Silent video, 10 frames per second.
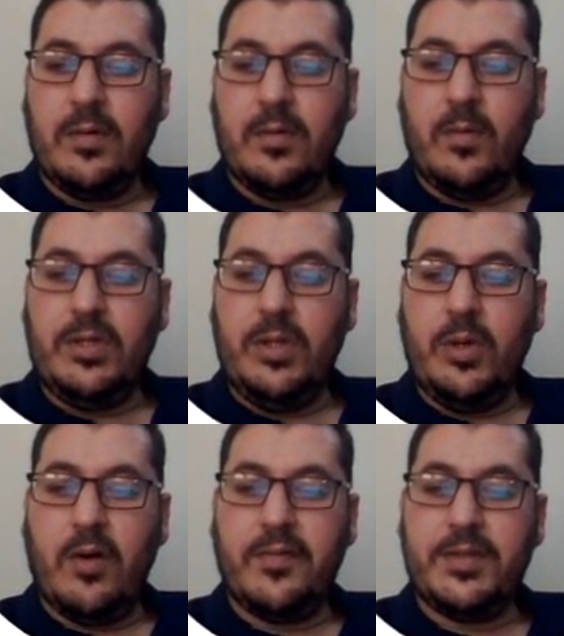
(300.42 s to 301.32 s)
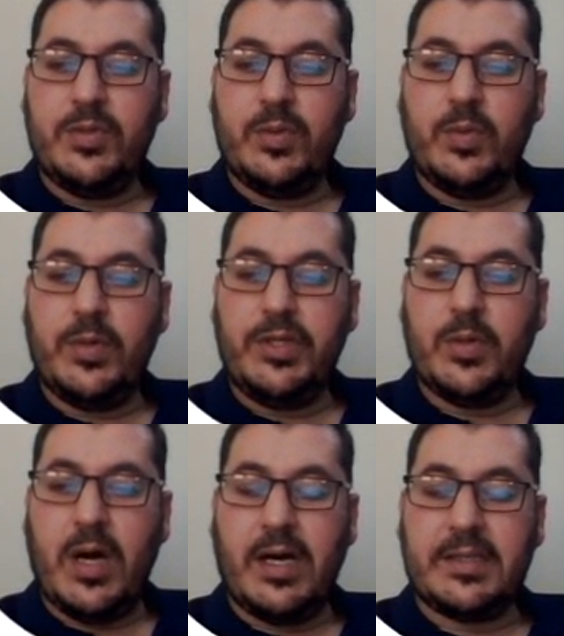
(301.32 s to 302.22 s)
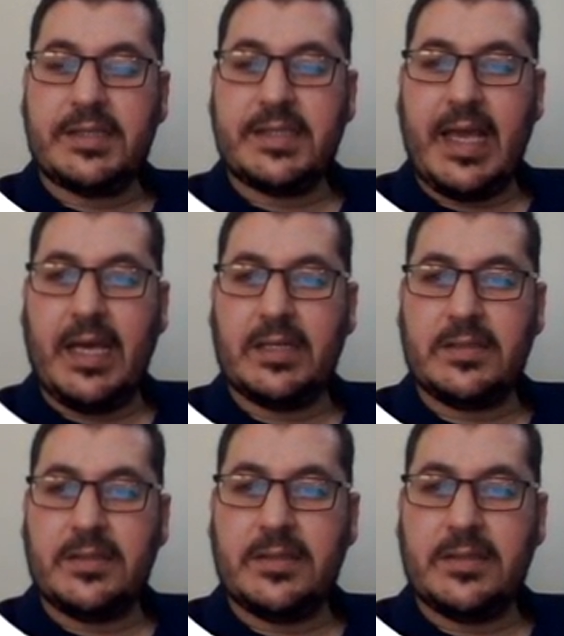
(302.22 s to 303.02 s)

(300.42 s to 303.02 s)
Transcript: What do you often do when you are scared?